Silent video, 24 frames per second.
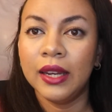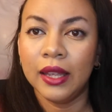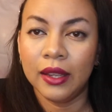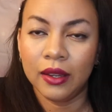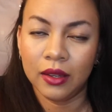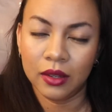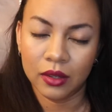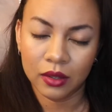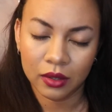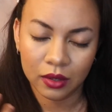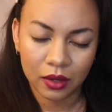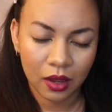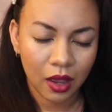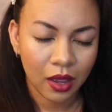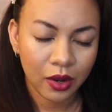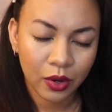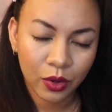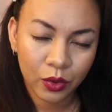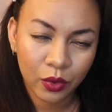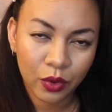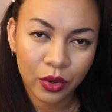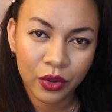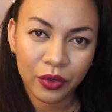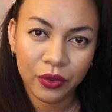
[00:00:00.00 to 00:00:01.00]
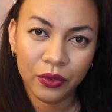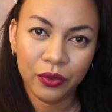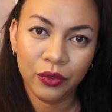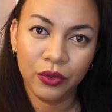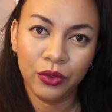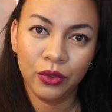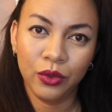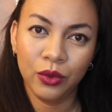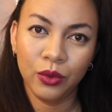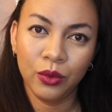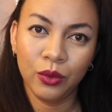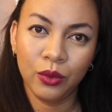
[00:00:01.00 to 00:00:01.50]
like, I don't know
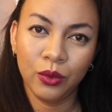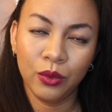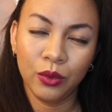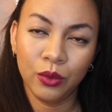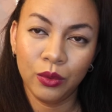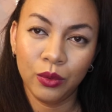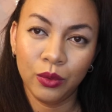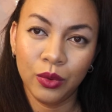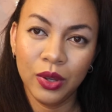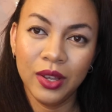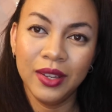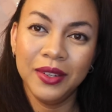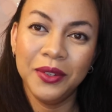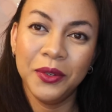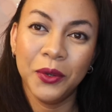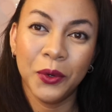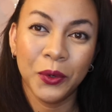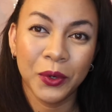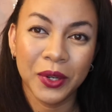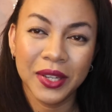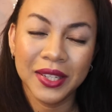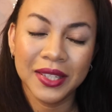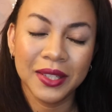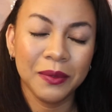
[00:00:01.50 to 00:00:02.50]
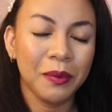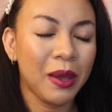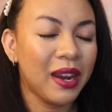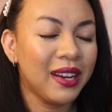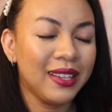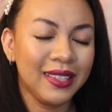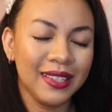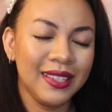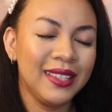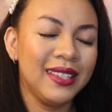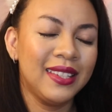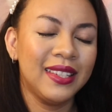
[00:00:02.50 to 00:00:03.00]
if you noticed, but
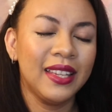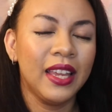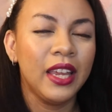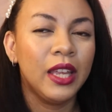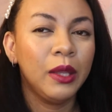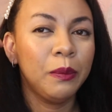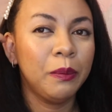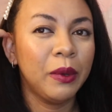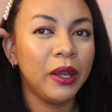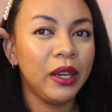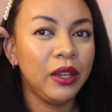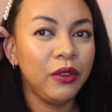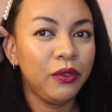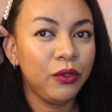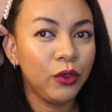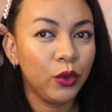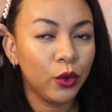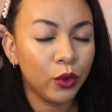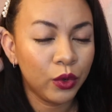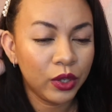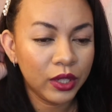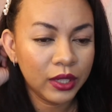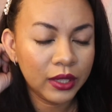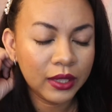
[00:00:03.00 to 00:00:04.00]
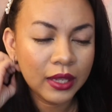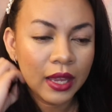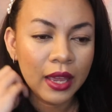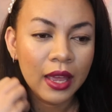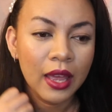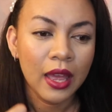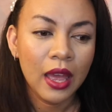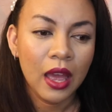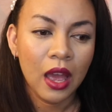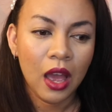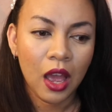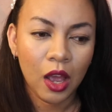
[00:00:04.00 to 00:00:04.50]
I didn't say it, but if you noticed,
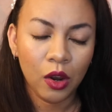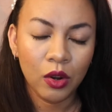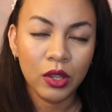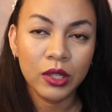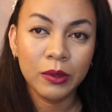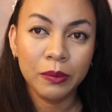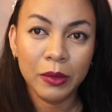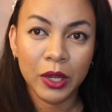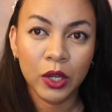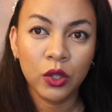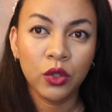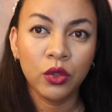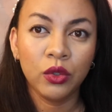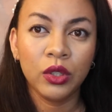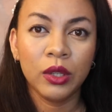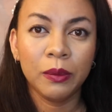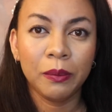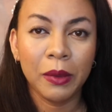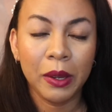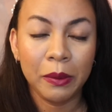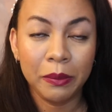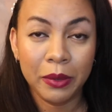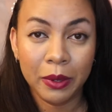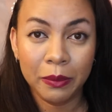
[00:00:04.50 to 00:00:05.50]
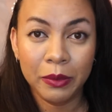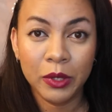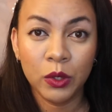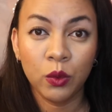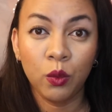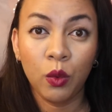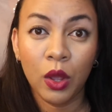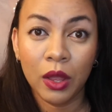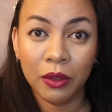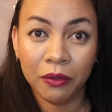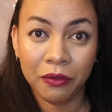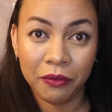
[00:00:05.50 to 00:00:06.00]
I always make sure that my baby's
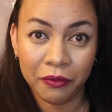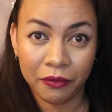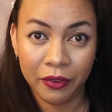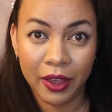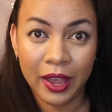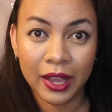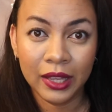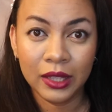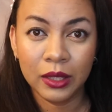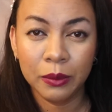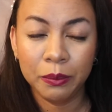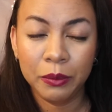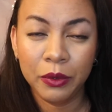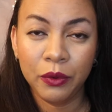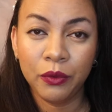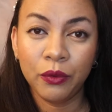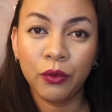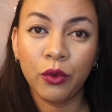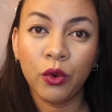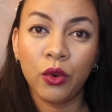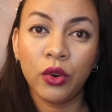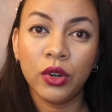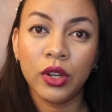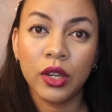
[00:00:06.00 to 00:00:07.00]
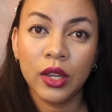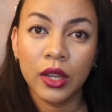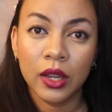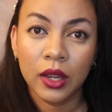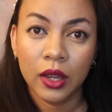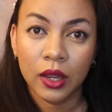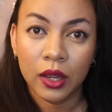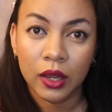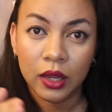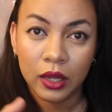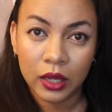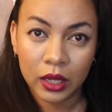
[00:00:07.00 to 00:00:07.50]
well fed before
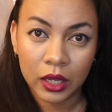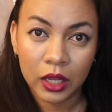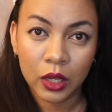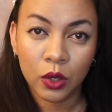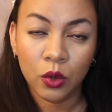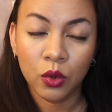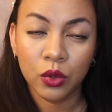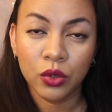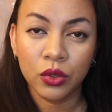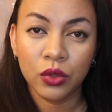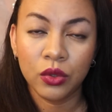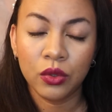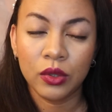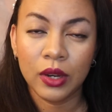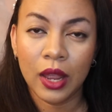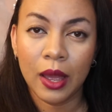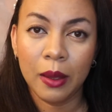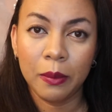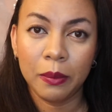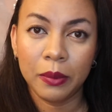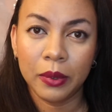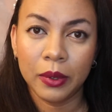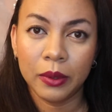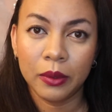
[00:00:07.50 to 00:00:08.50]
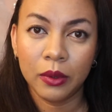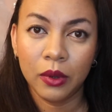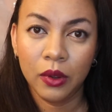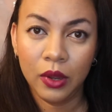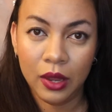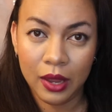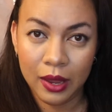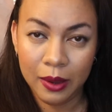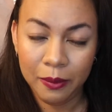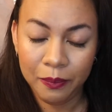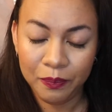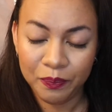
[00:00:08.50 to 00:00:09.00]
he goes to nap,
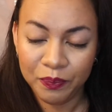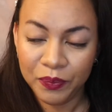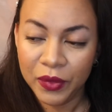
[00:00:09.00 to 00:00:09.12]
okay?